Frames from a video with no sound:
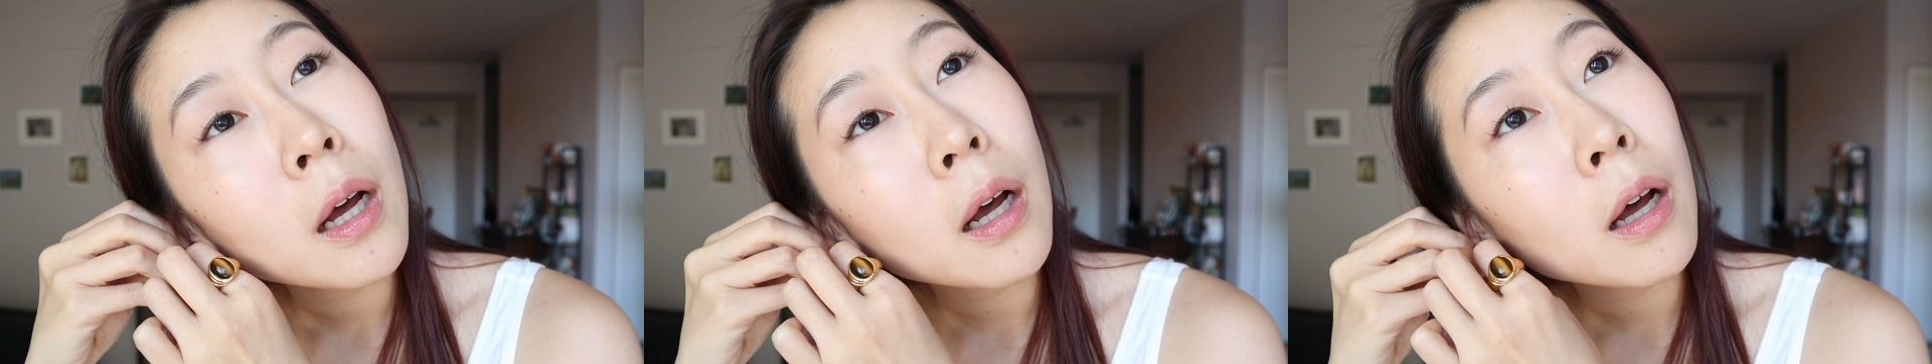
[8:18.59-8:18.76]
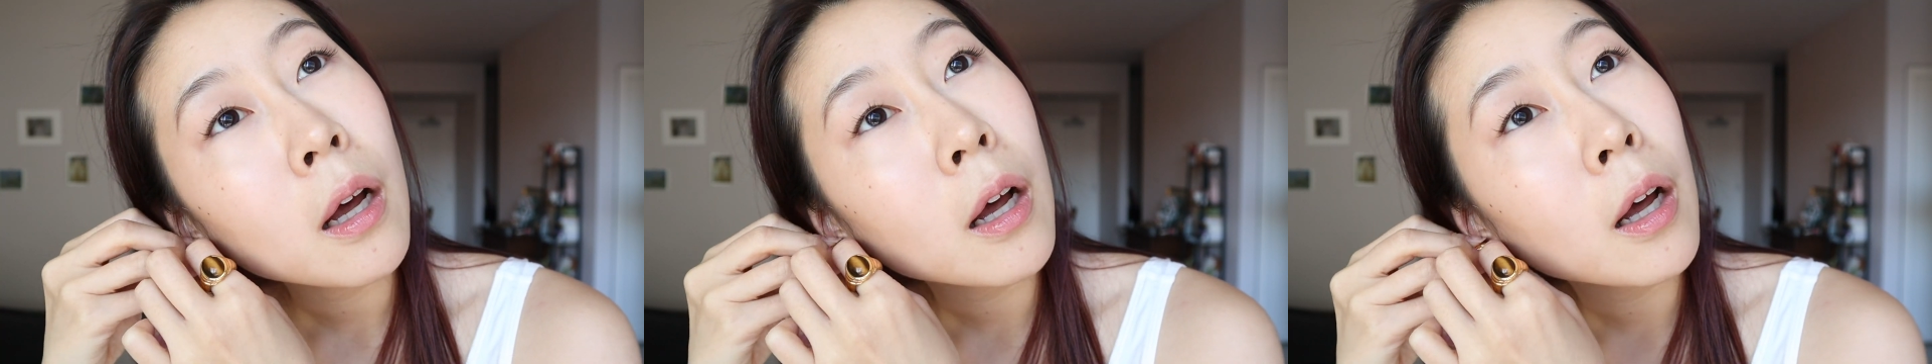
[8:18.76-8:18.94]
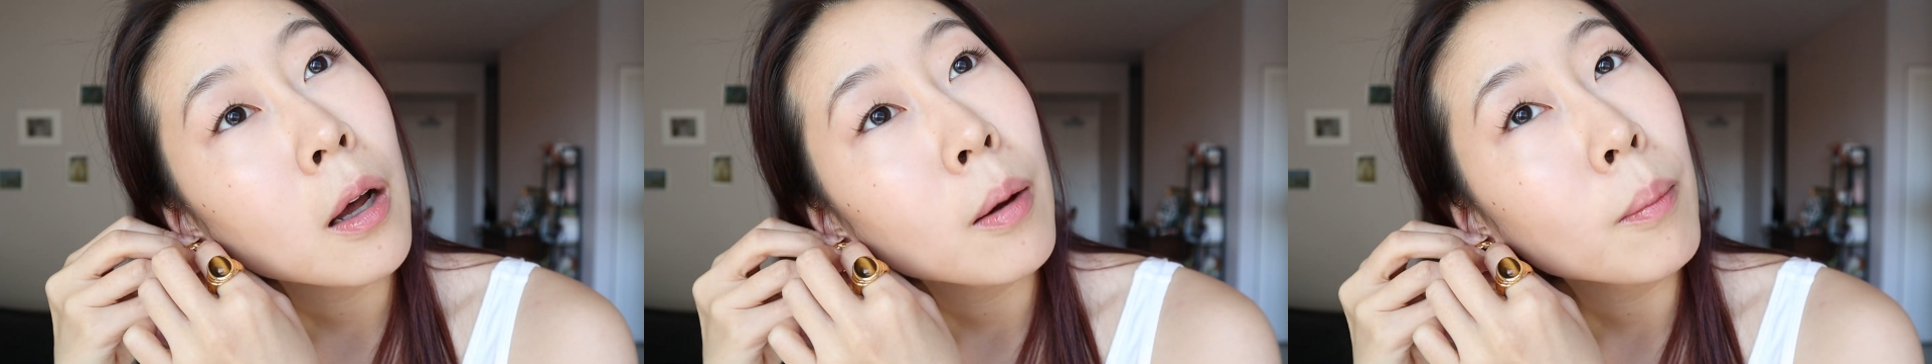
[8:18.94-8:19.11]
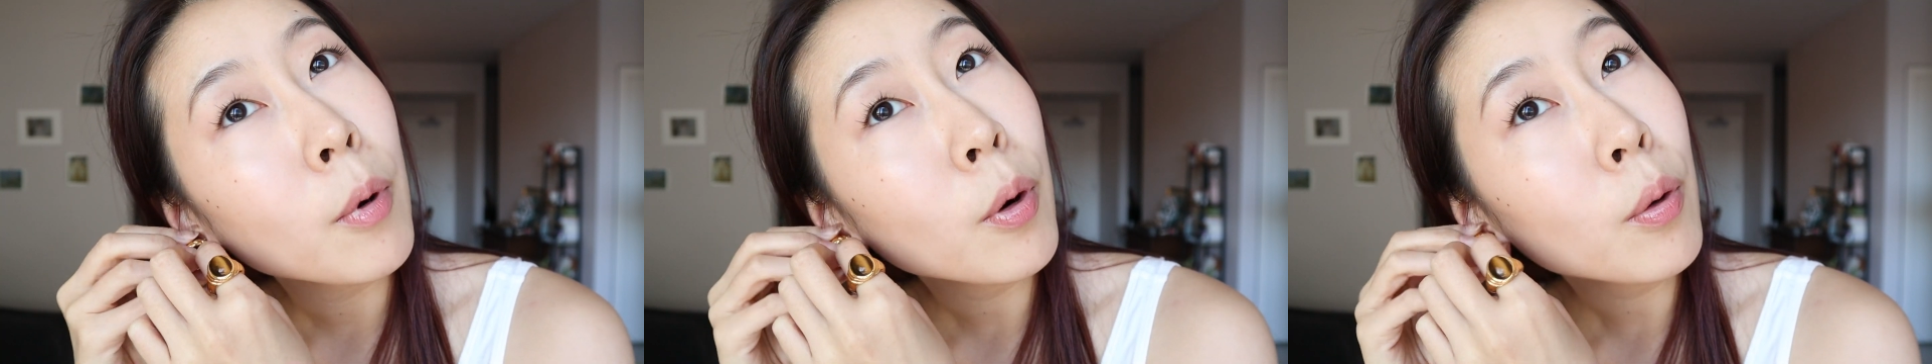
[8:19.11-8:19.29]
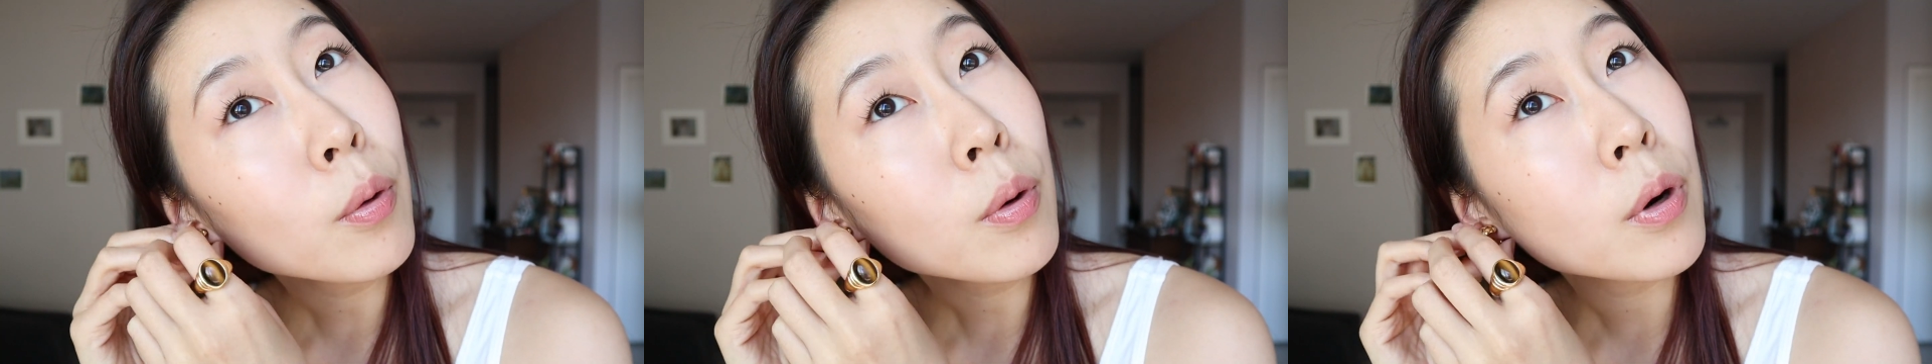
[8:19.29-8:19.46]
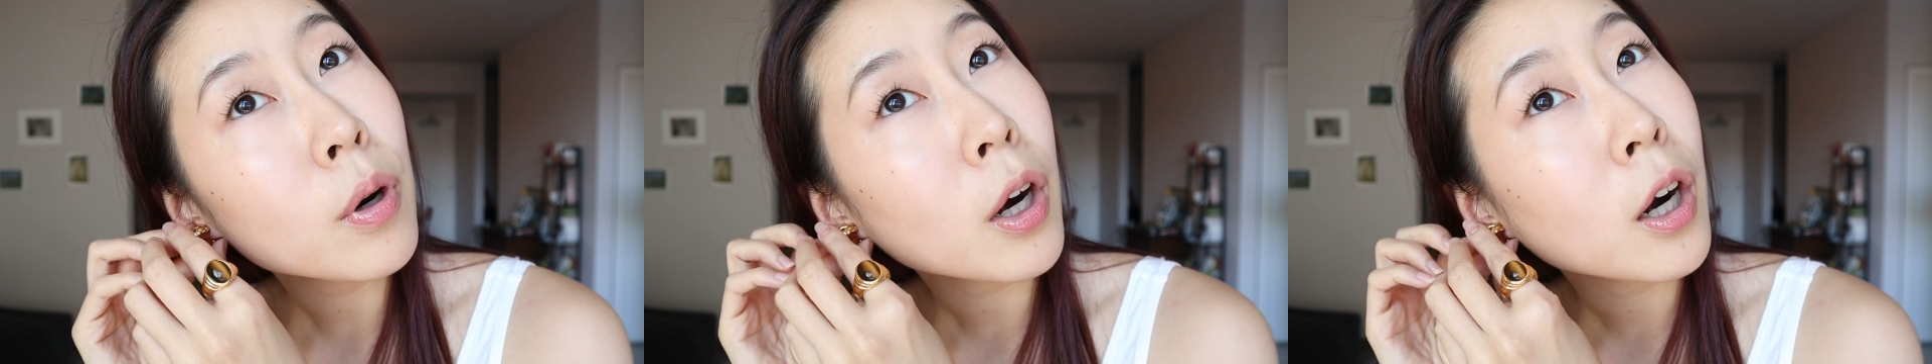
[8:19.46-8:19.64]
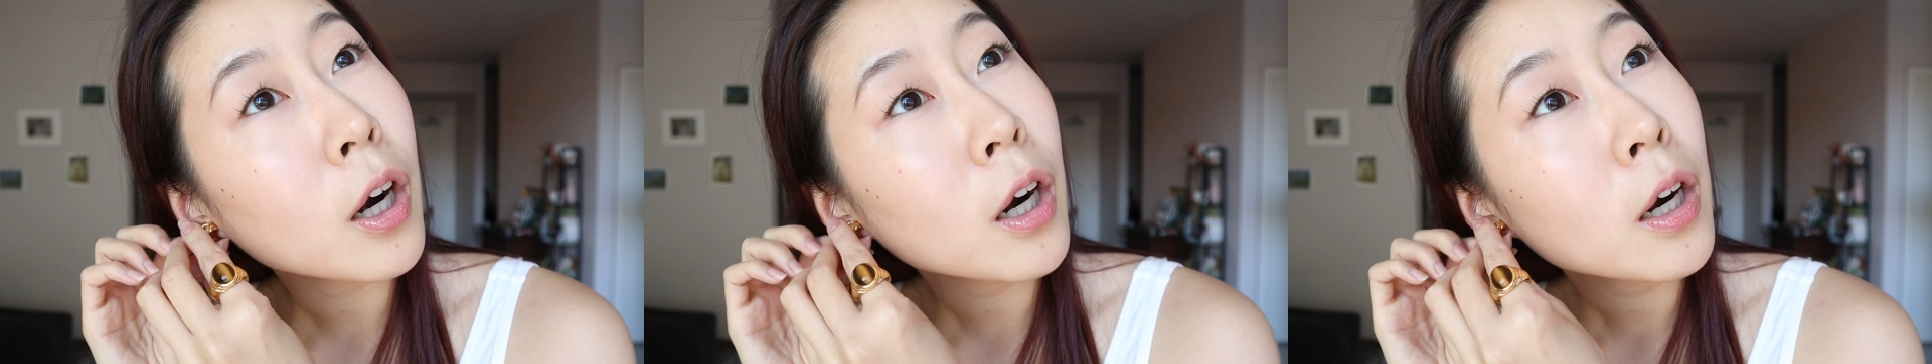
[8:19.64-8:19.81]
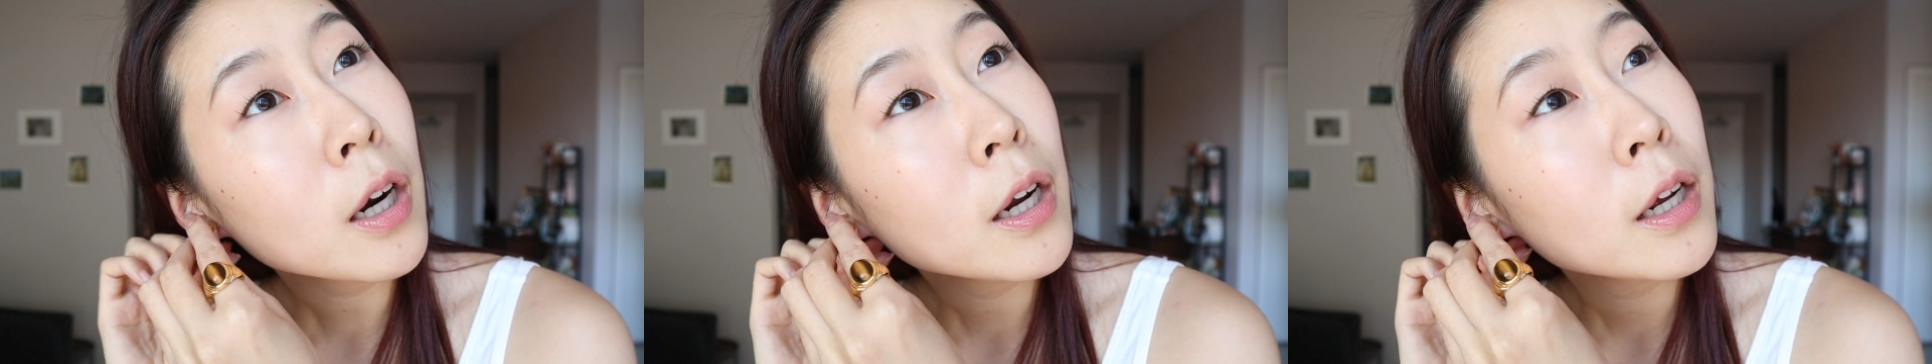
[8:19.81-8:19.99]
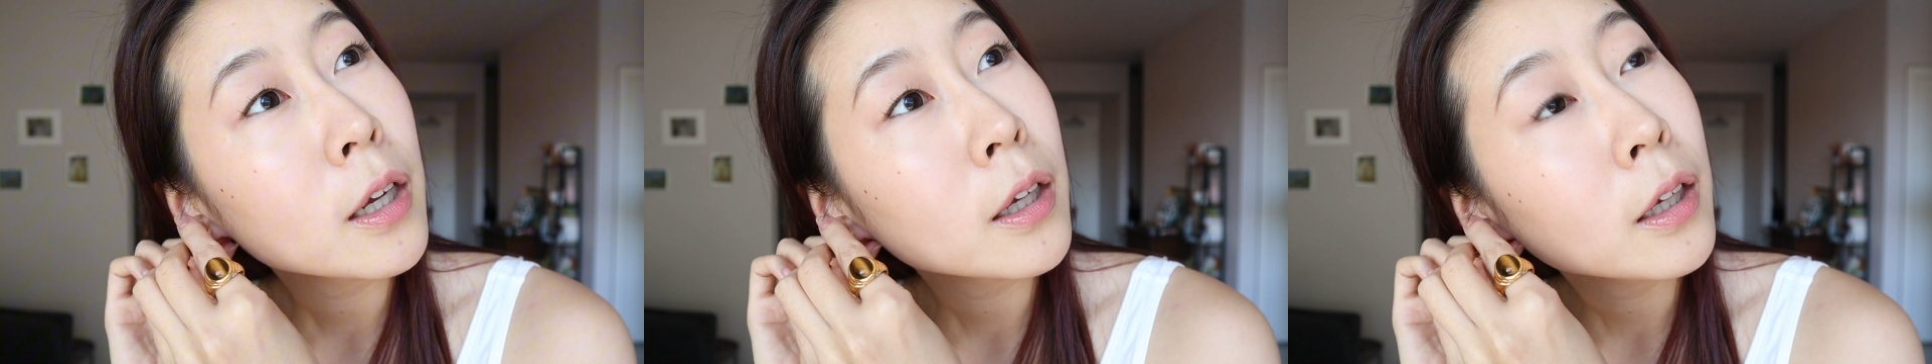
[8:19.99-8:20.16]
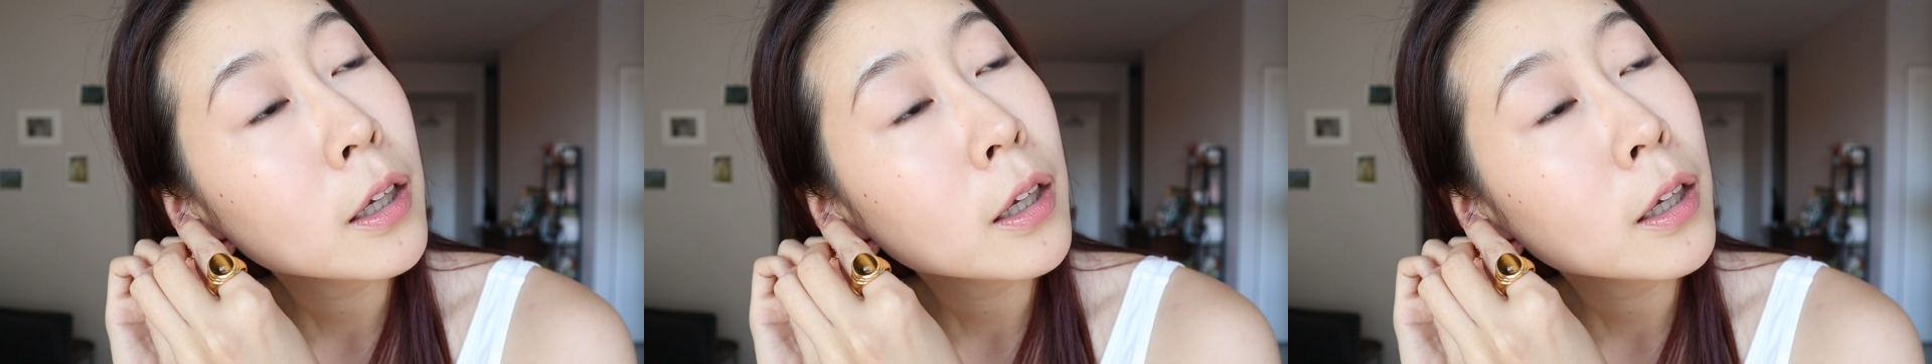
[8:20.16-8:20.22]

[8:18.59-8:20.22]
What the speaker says: or